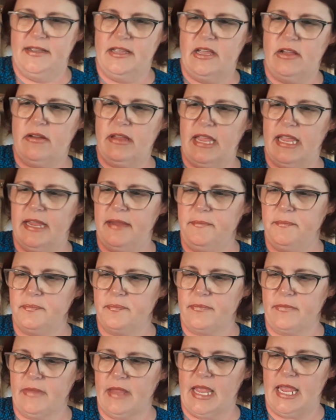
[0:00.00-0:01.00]
Okay,
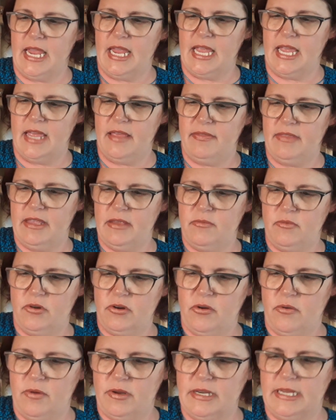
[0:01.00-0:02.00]
and then we're
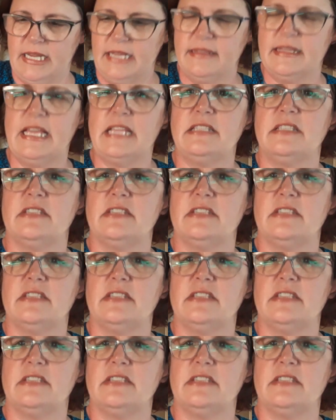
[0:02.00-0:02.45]
going to get that